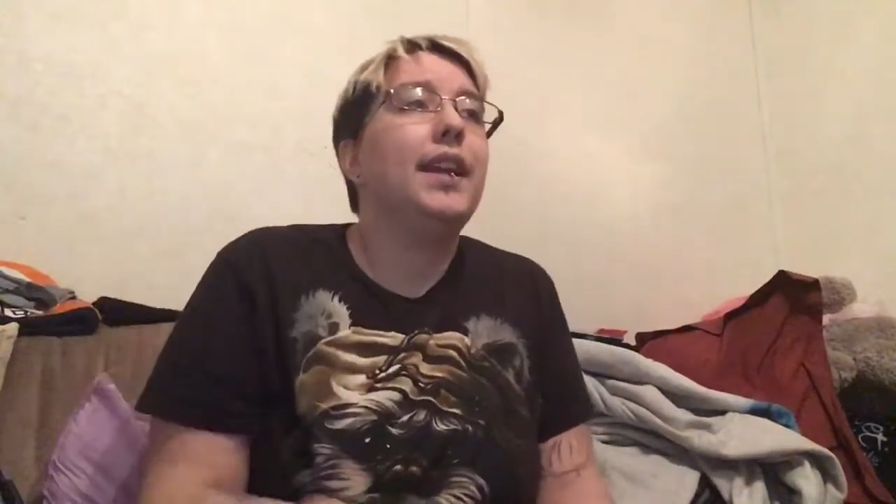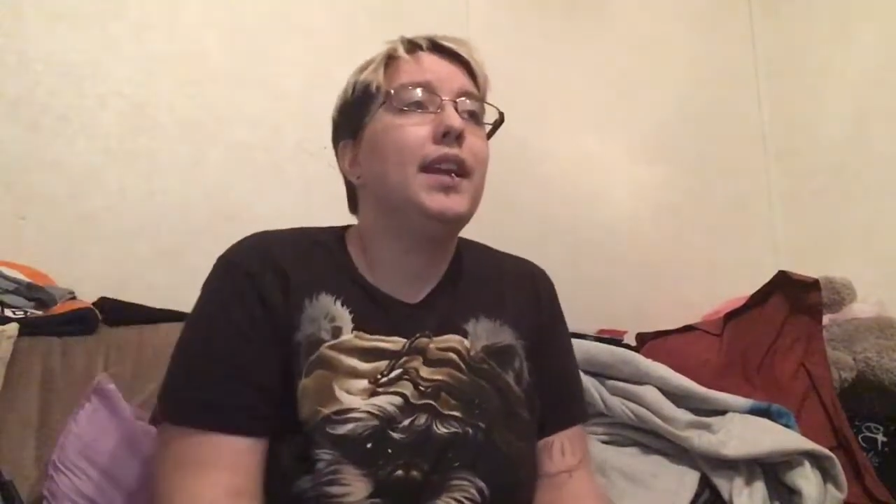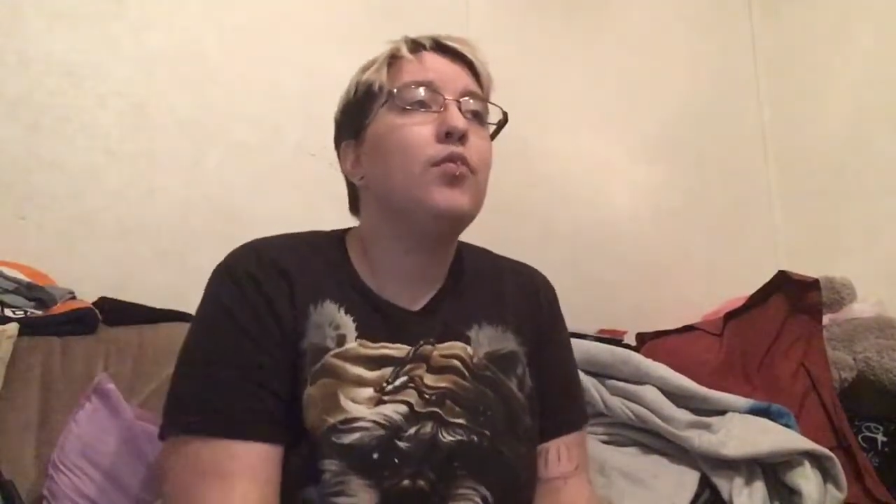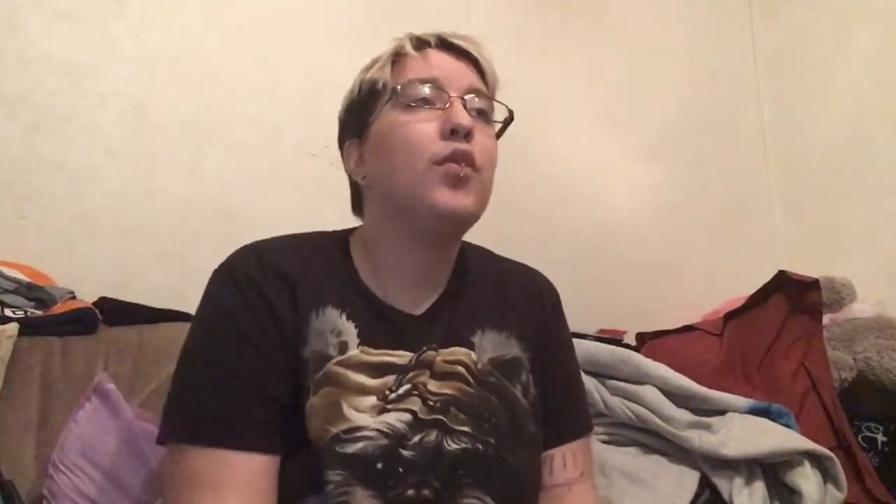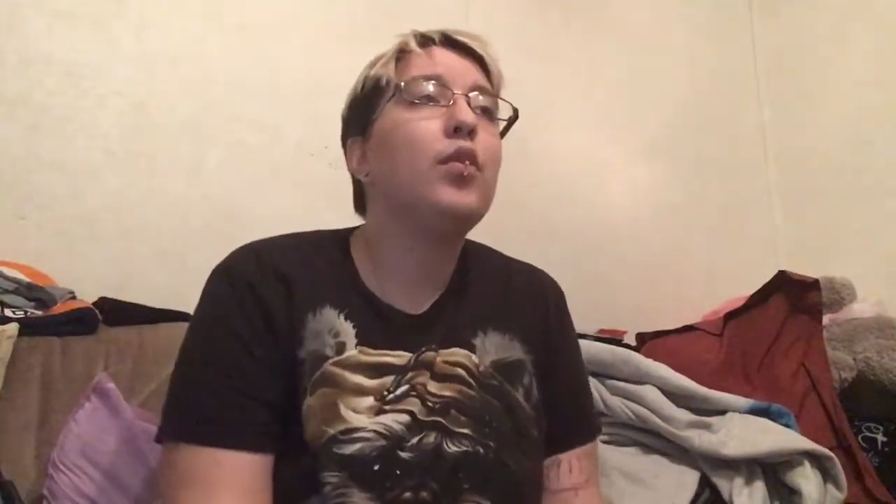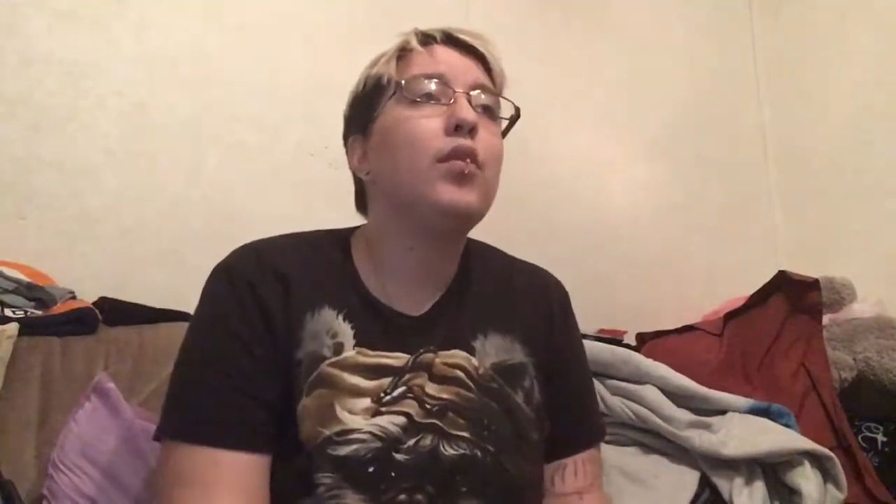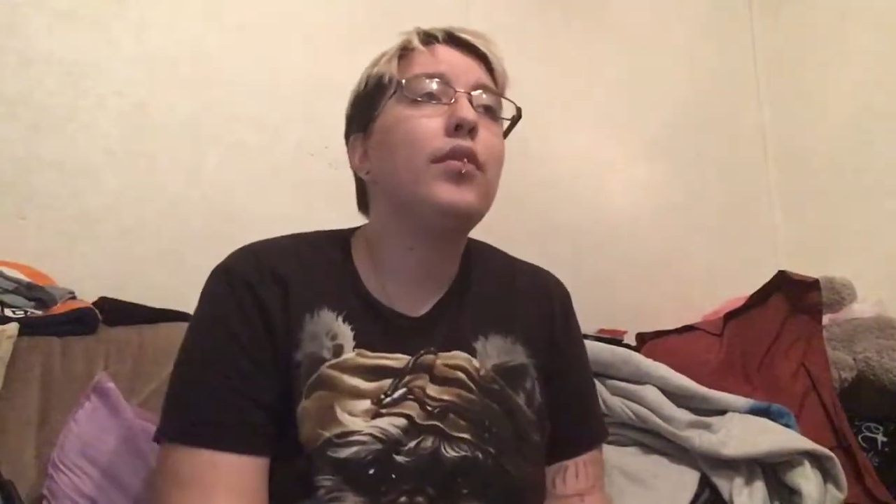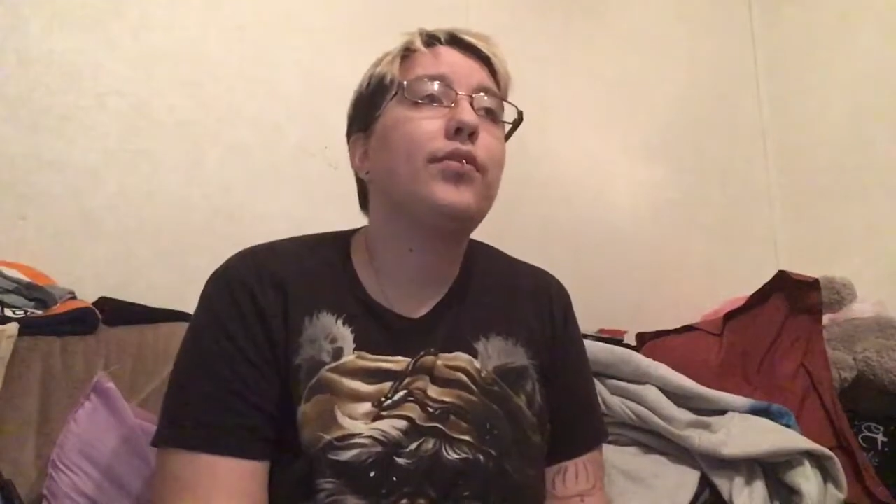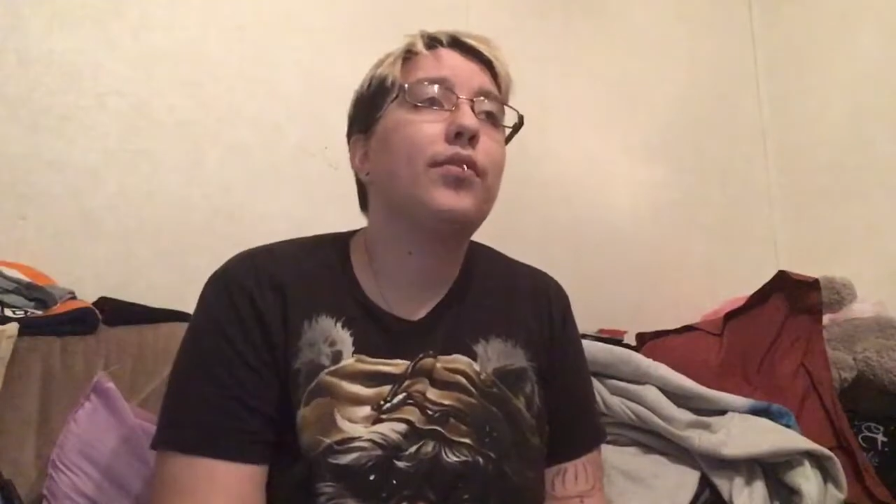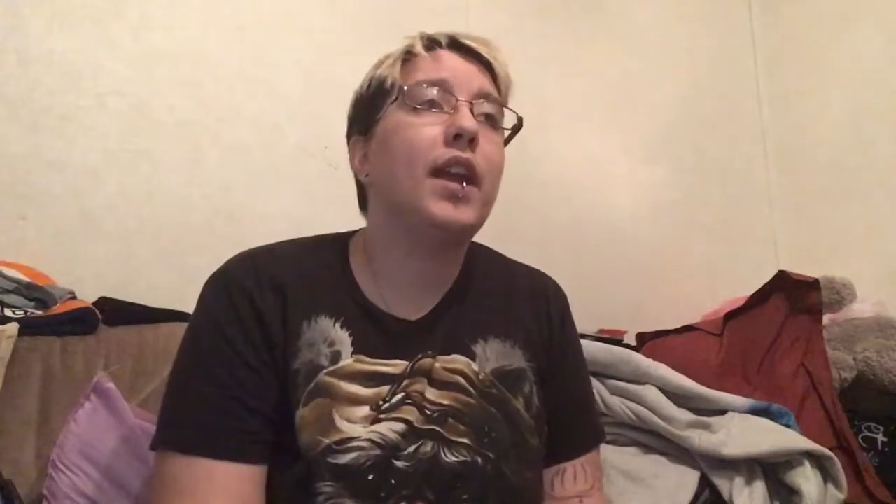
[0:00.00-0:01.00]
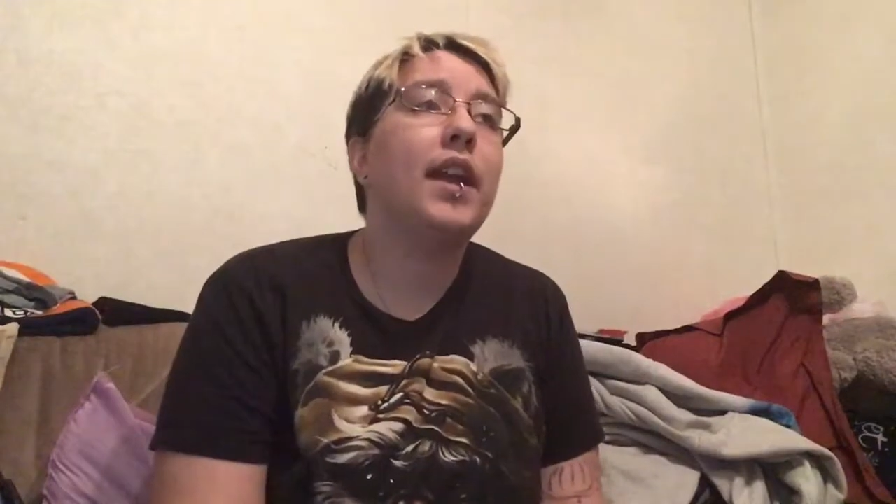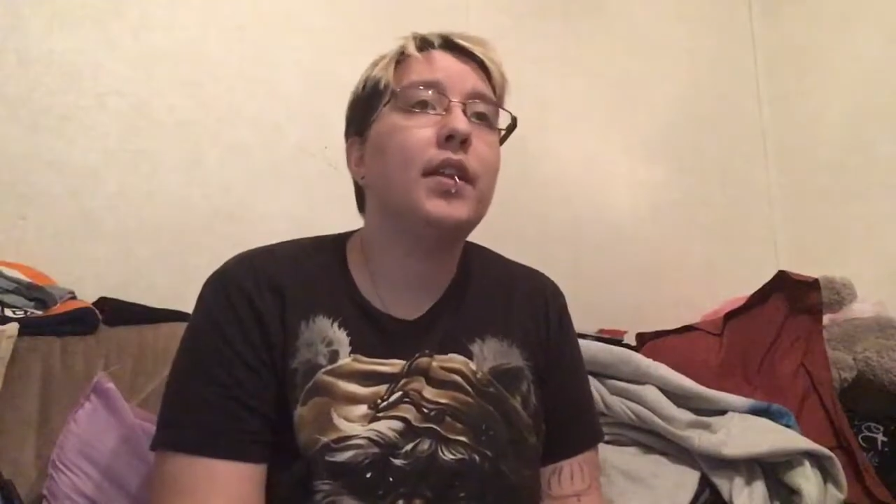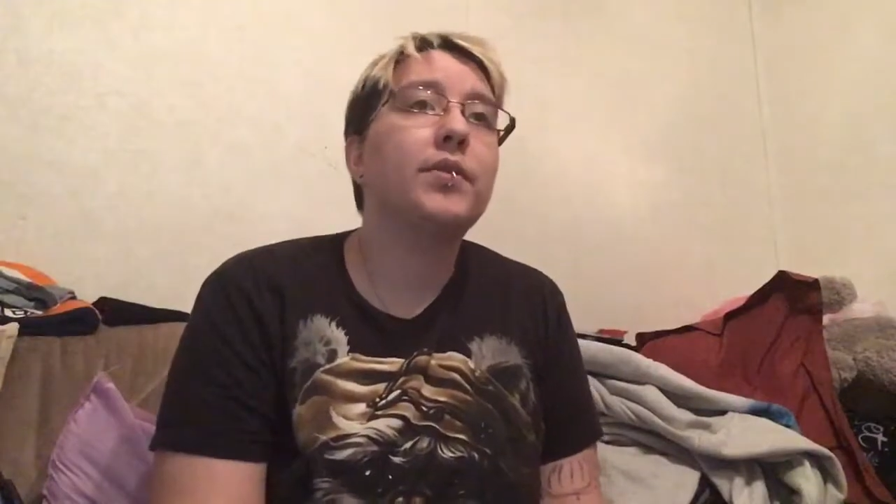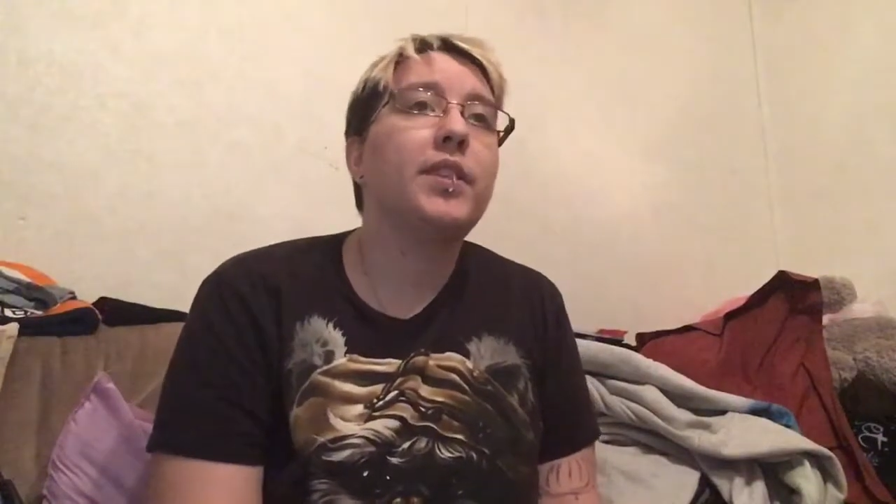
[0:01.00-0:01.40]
if you're afraid of